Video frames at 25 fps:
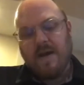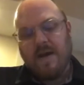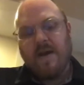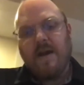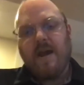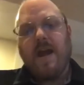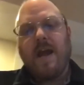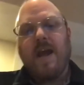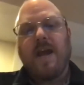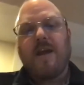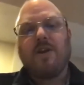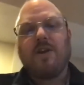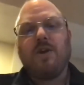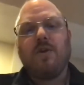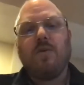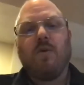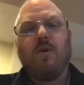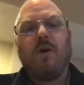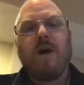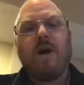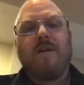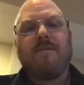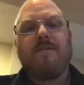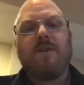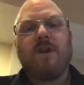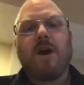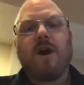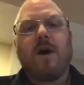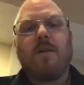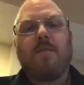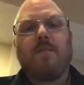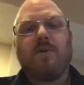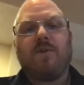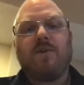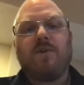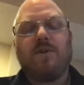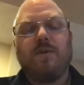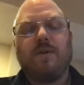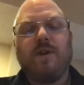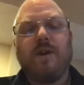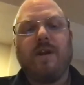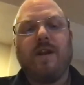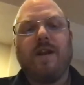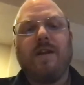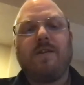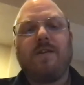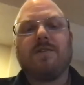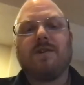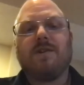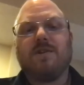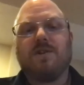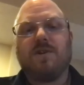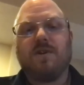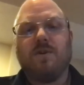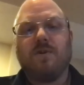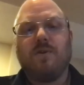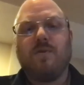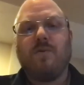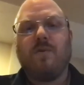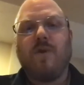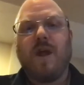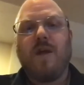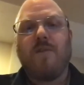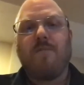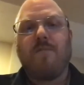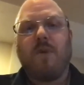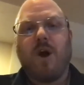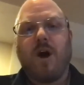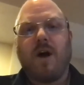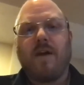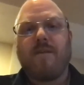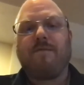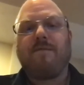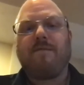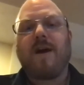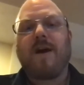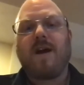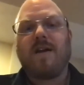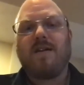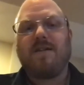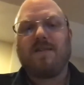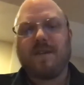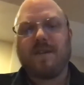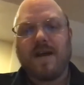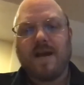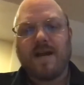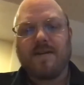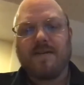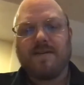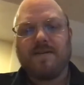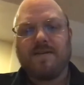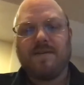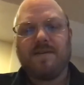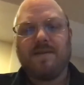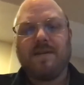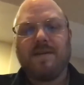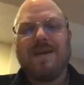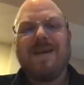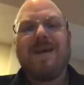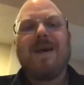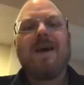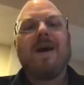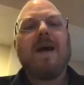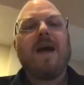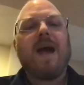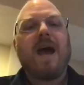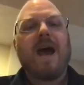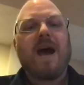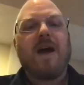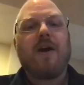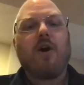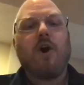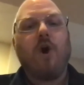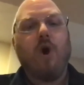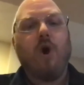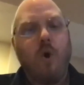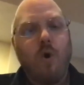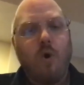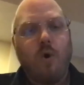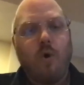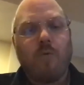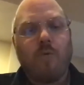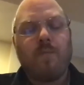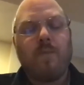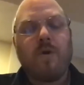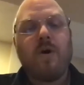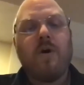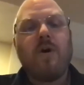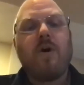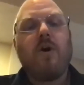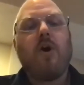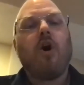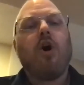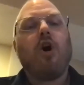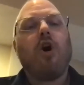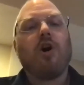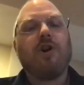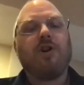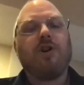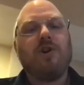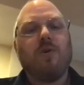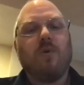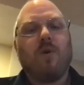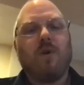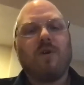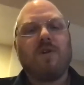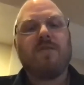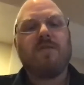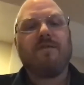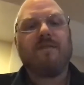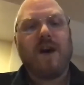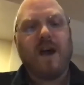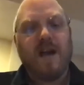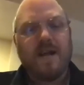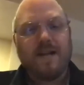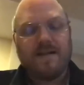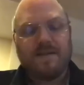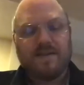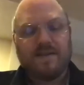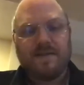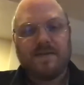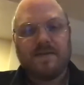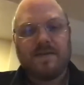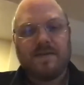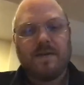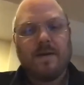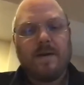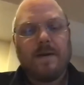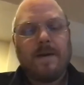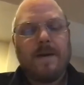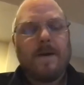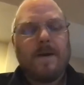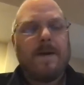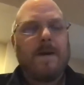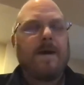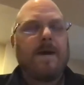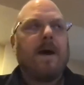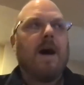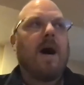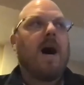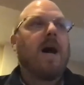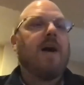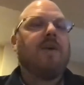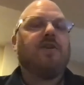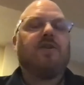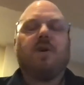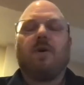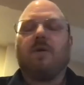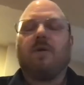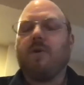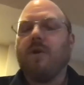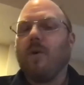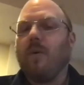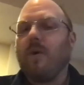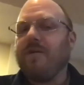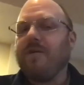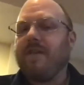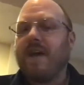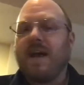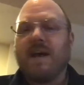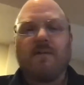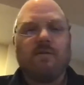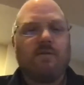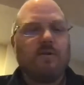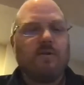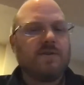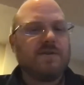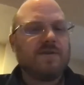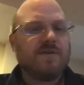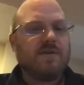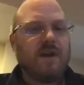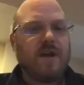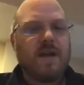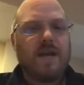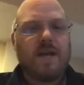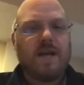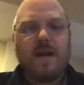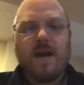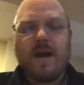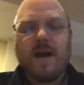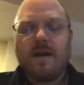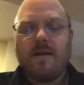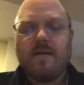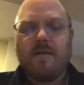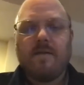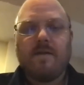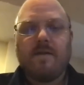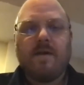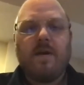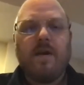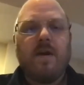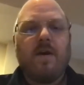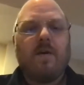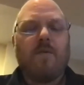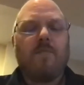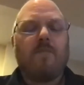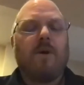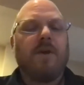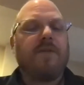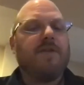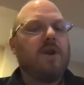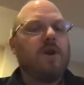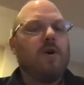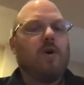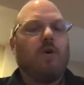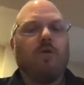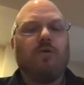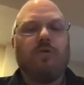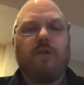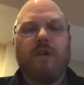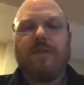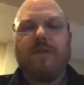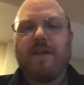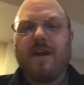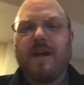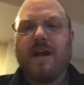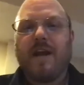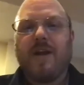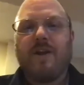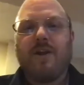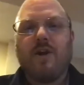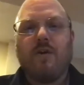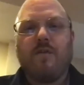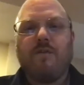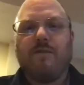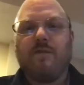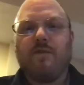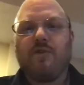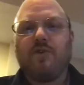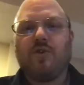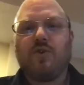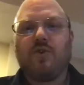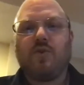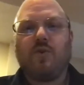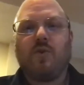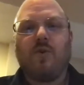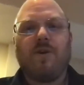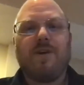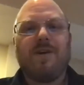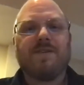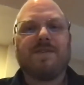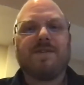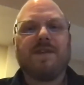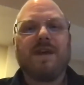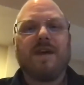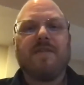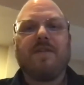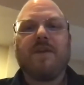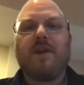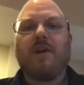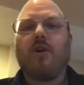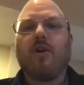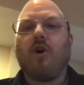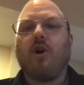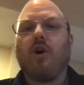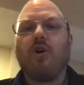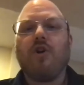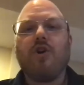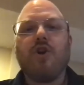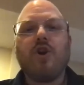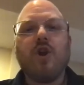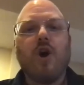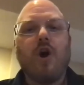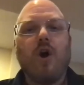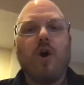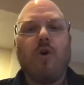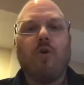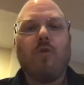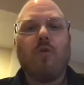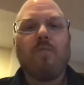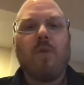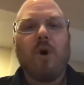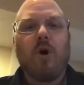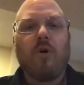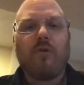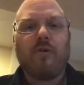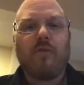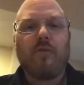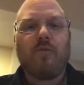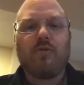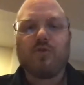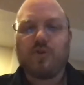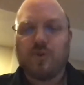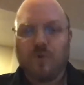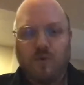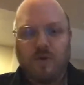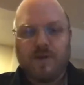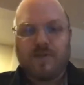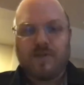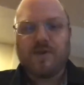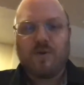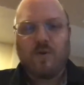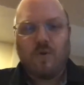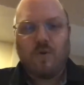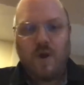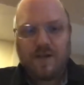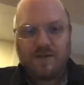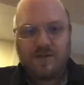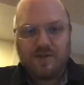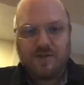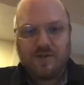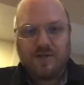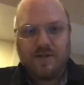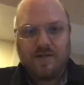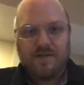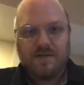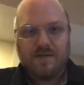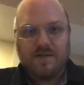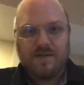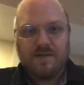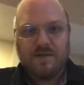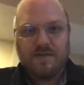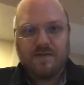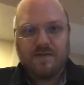and you will have the opportunity to do a modified test at home on your device. I don't know what that looks like yet, but the only thing I know for sure is that there are no multiple choice questions.